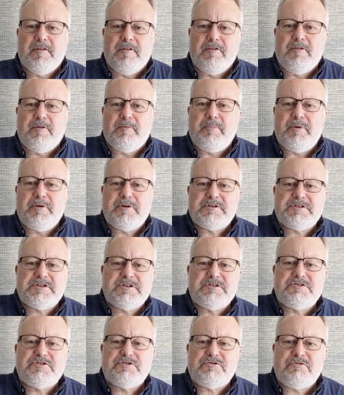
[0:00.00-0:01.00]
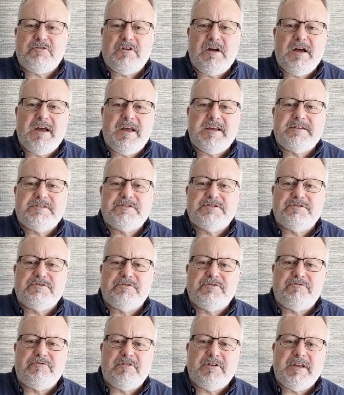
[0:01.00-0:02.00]
the person trying to
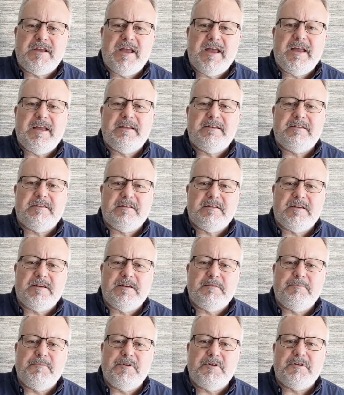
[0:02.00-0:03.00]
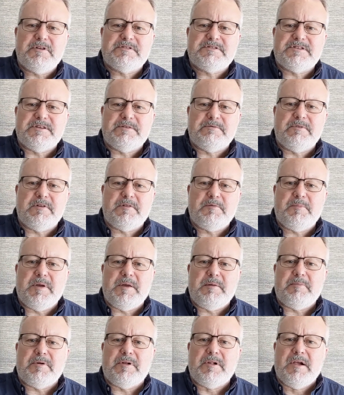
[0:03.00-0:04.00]
create community with
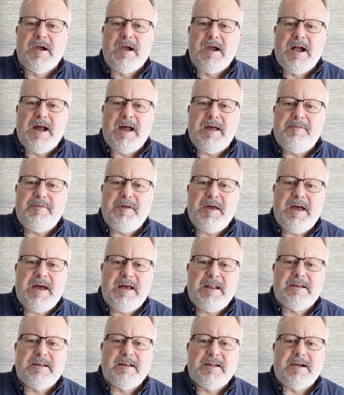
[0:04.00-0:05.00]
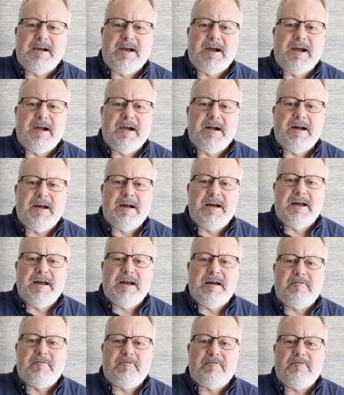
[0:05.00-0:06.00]
people. And that
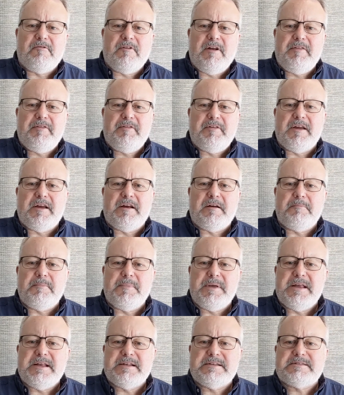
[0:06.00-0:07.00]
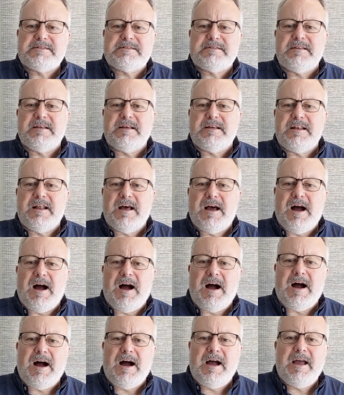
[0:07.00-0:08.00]
right there means that
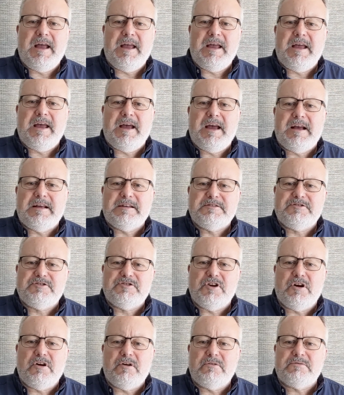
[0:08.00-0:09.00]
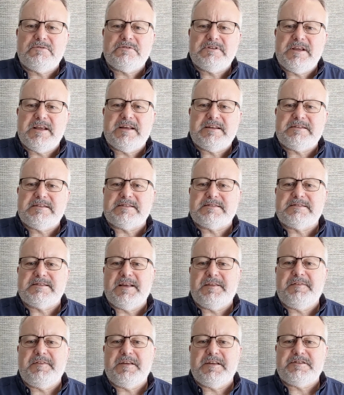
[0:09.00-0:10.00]
I don't get to
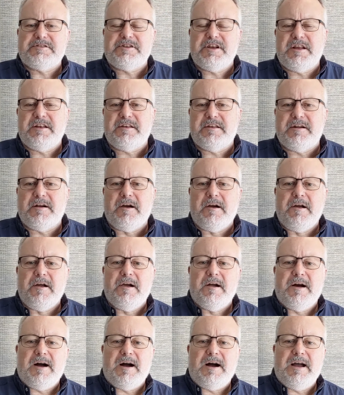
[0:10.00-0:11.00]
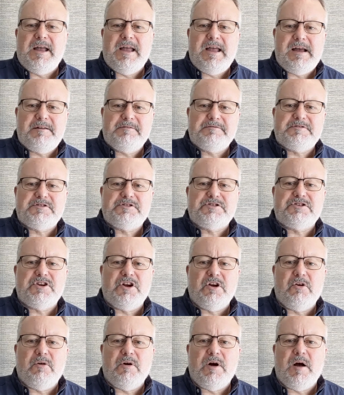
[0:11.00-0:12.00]
set the agenda. I have to
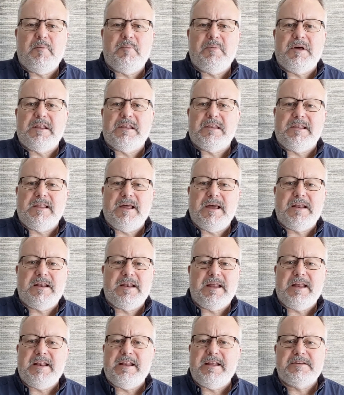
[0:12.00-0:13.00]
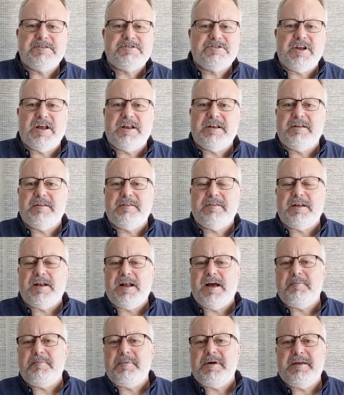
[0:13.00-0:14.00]
show up and let any agenda that
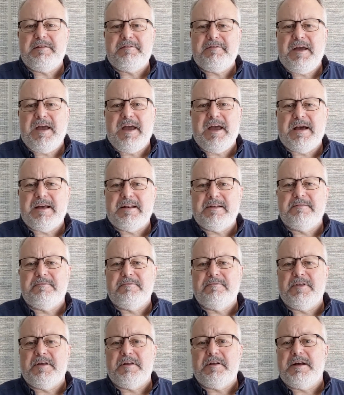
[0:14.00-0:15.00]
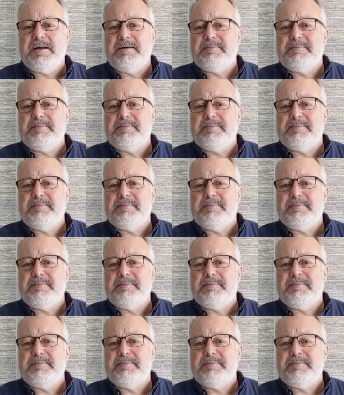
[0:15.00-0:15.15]
I may have had, that I